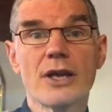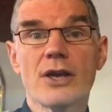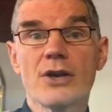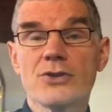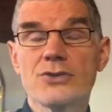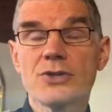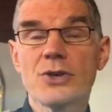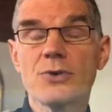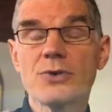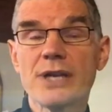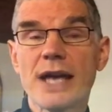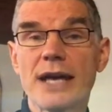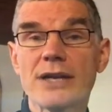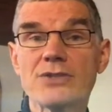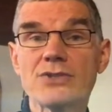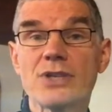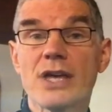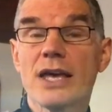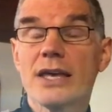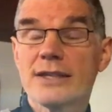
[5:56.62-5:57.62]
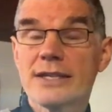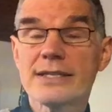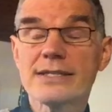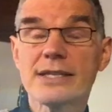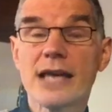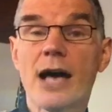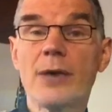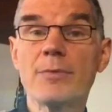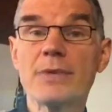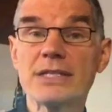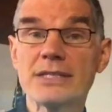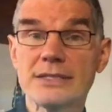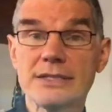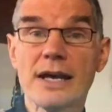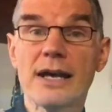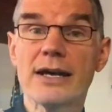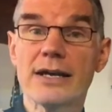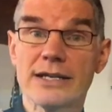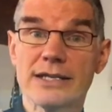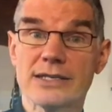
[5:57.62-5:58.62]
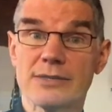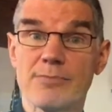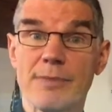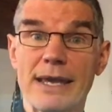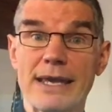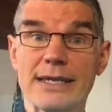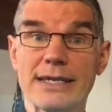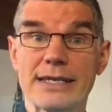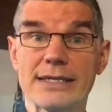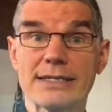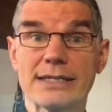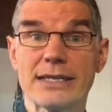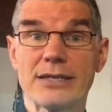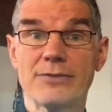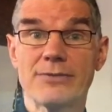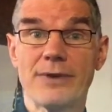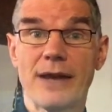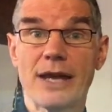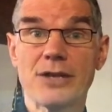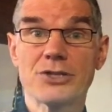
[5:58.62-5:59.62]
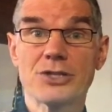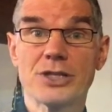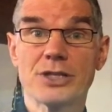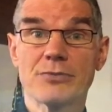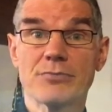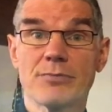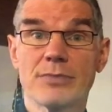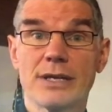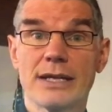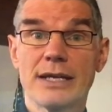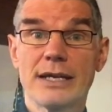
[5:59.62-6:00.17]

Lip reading: So yes, the psalmist does make his confession.